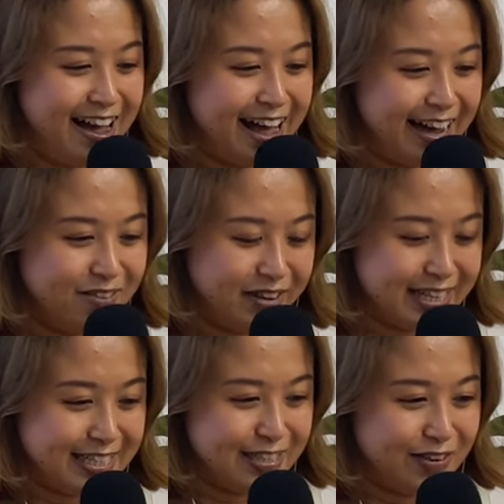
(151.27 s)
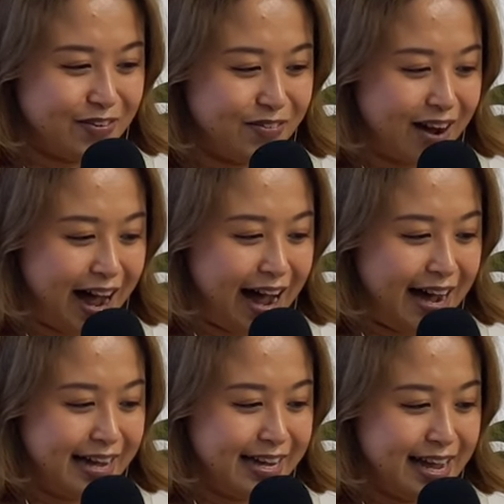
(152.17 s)
Anyway, so
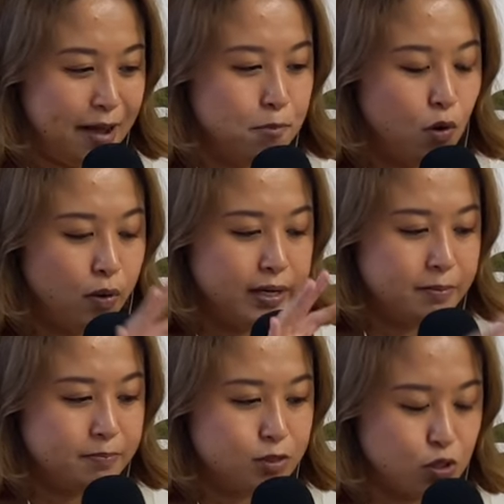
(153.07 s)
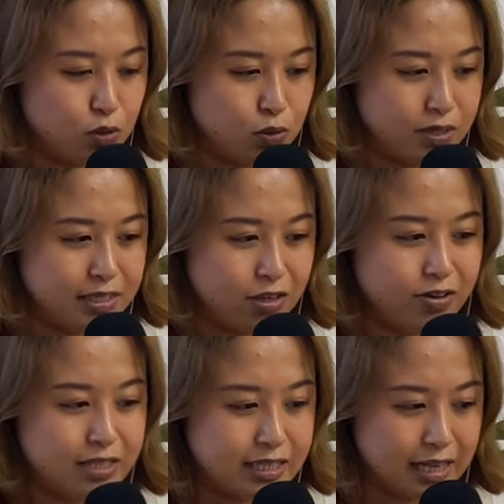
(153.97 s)
I am going to
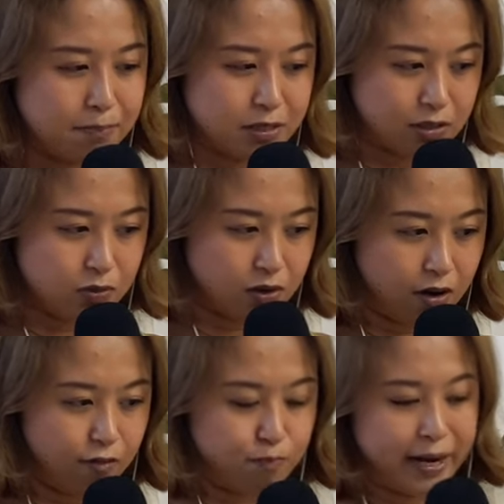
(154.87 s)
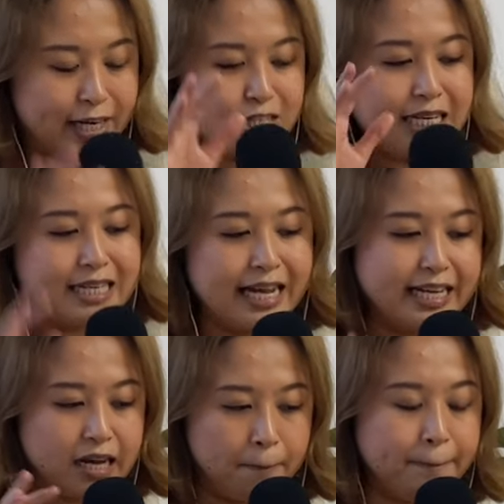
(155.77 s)
start this episode off by actually
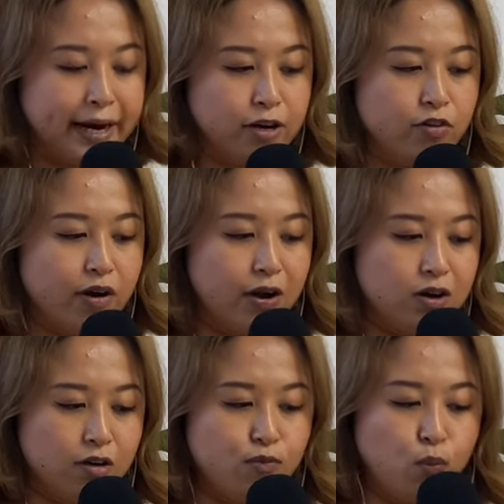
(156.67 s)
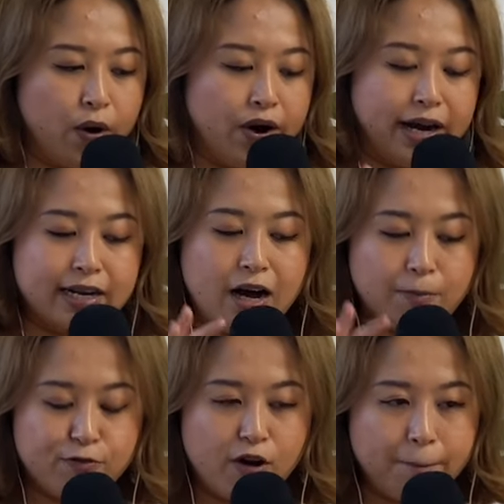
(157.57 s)
laying a background of where I come
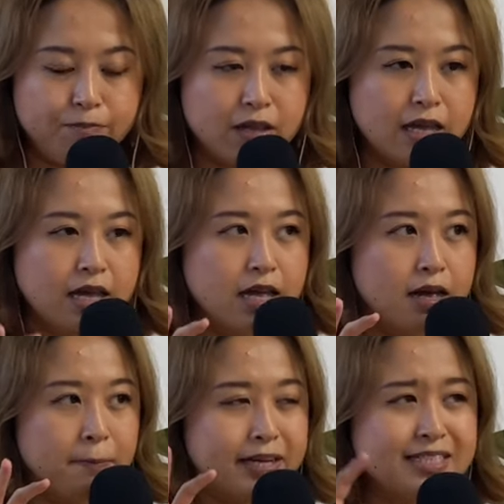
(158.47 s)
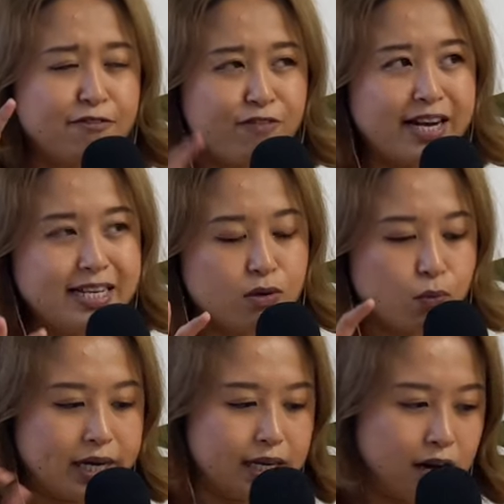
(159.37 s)
from. Because I find that
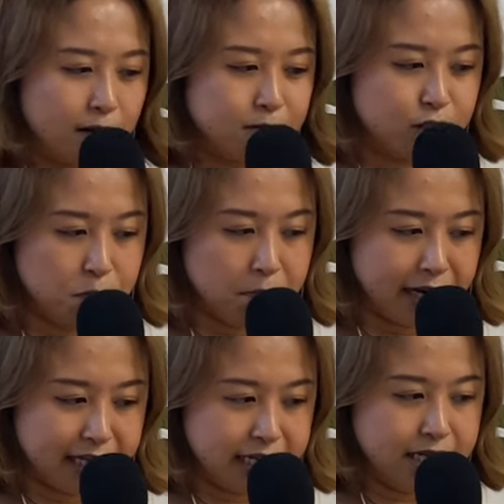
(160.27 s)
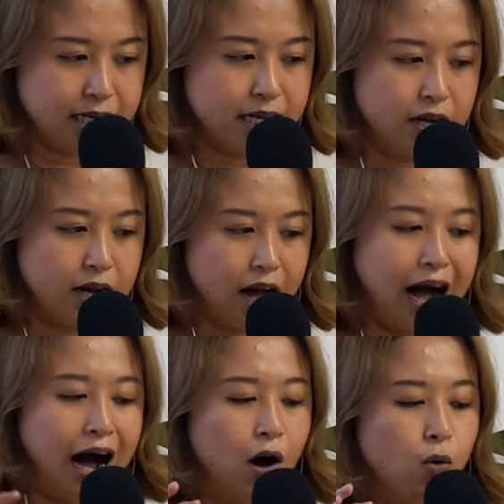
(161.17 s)
when it comes to money,
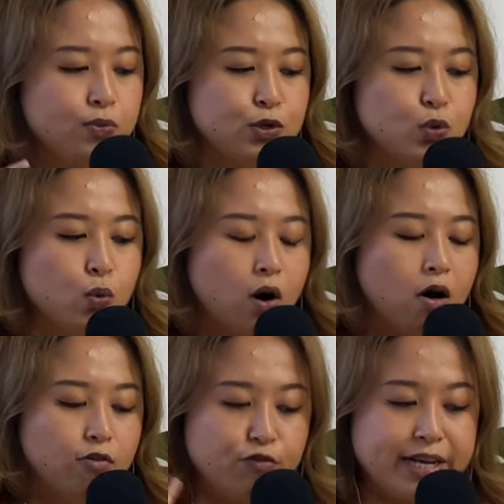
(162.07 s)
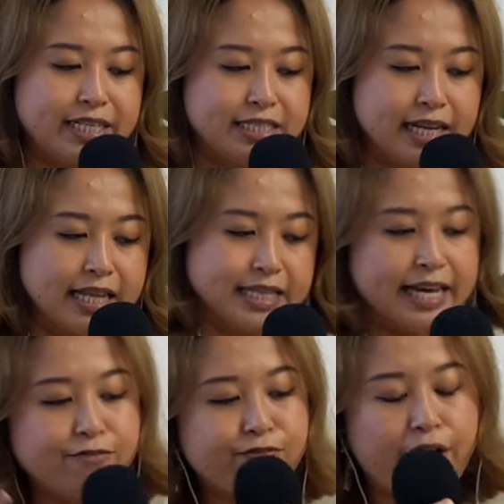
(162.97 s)
how you are raised and the
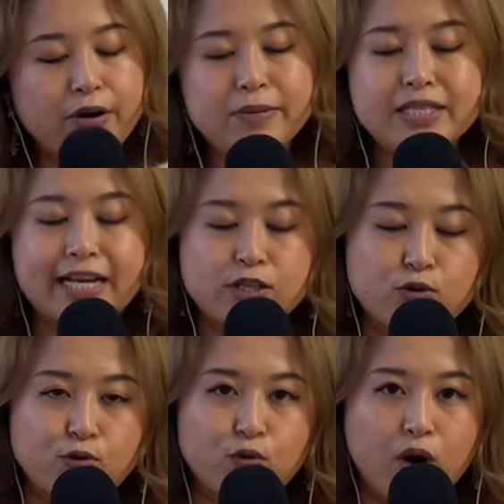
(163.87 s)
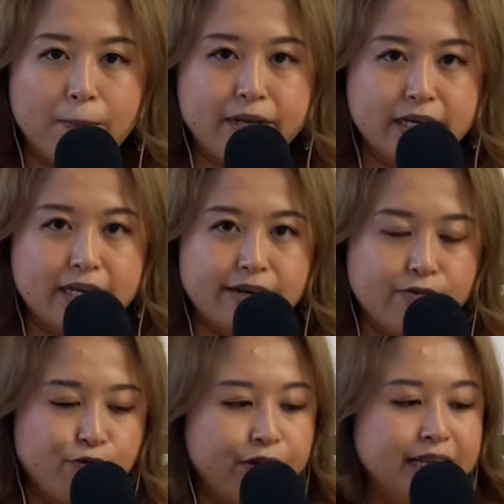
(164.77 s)
environment that you grow up in
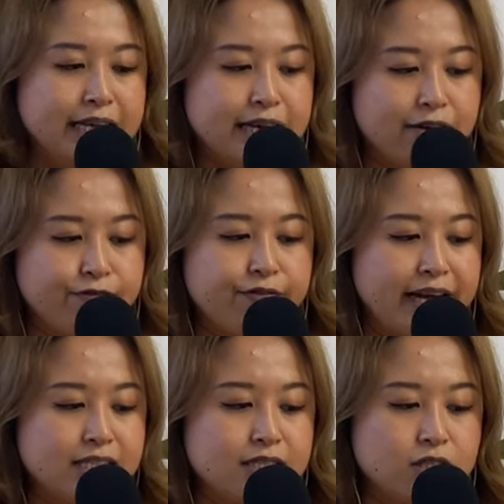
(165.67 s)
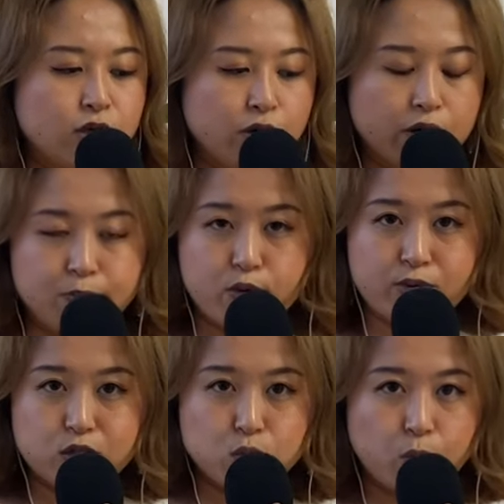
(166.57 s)
really affects your
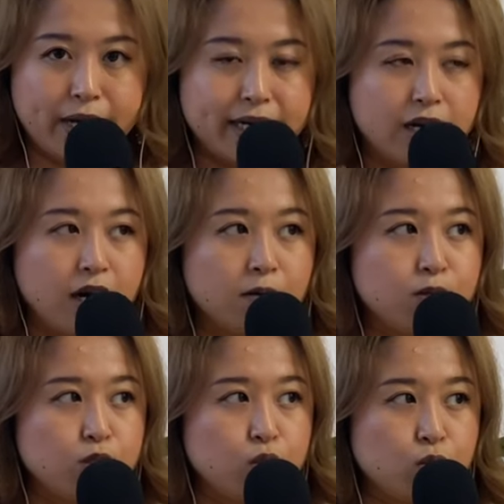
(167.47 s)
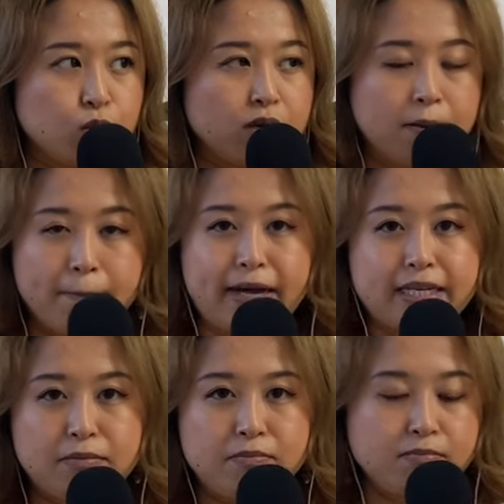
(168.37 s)
approach when it comes to
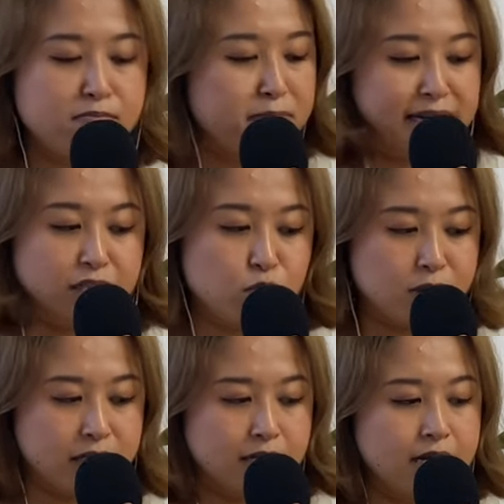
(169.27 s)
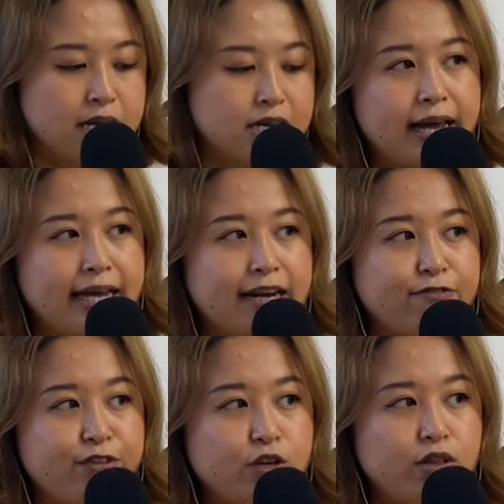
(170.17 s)
money management. And I
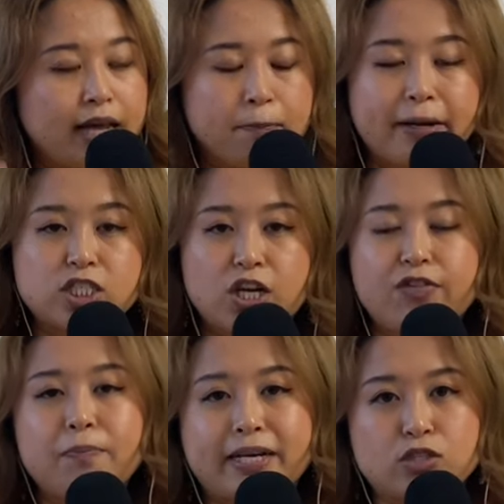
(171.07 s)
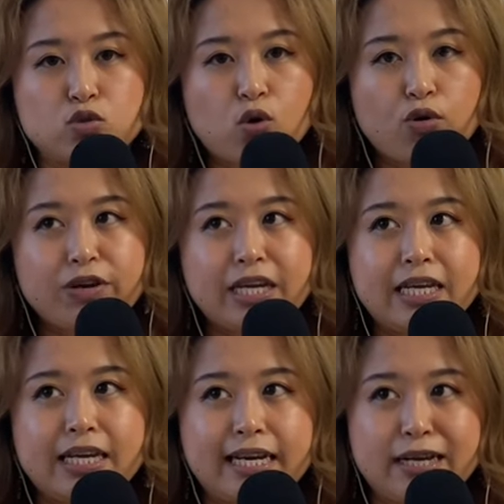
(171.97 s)
feel like by sharing my story,
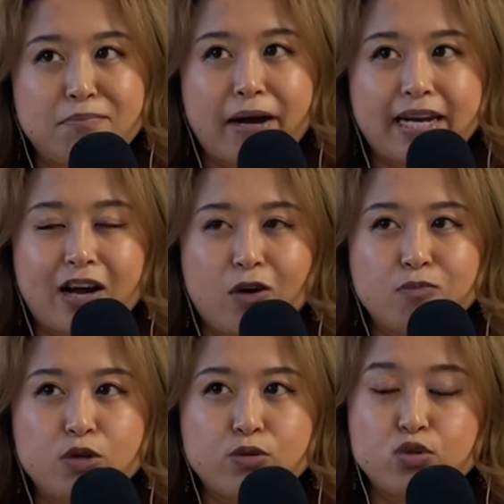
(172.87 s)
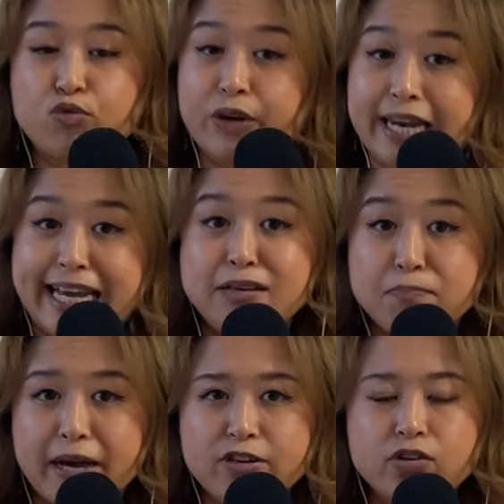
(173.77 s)
it might help you to relate
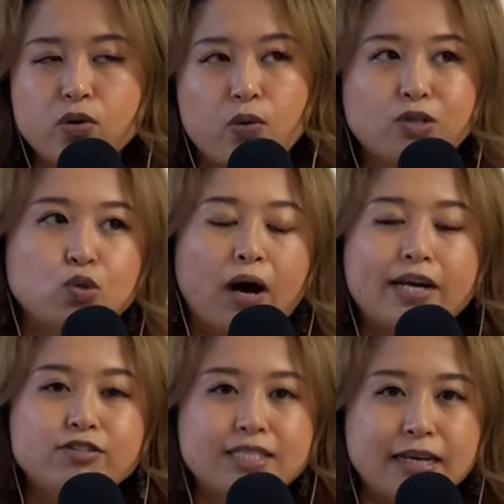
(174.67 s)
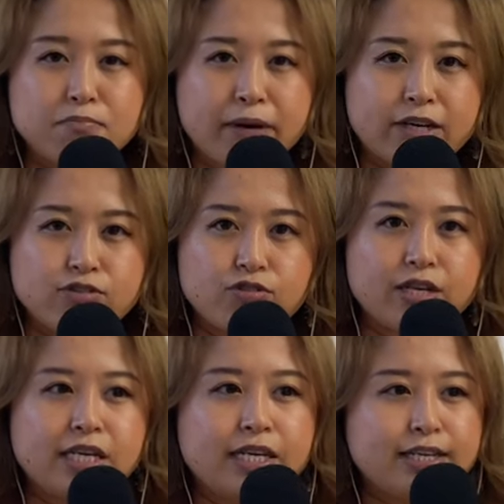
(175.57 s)
better or to understand better
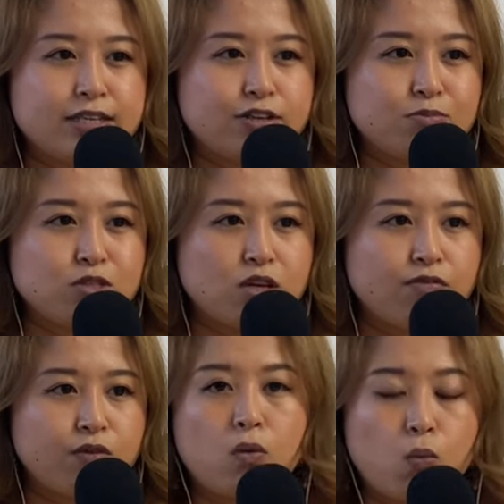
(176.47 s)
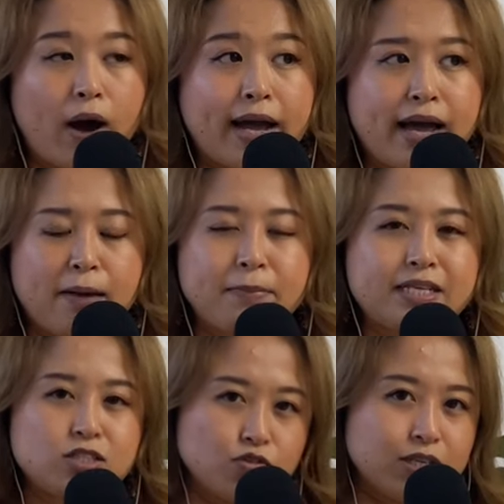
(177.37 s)
in terms of why I make
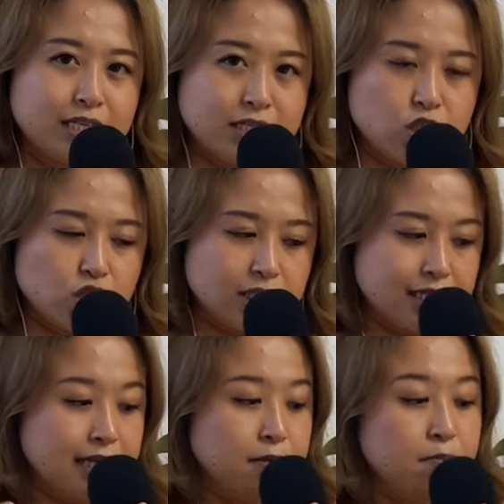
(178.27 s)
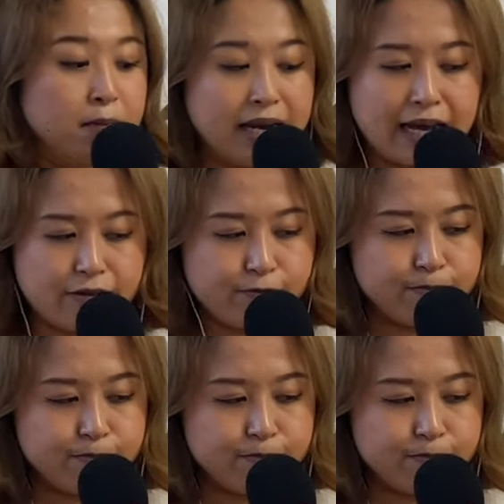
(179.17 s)
certain decisions in my life.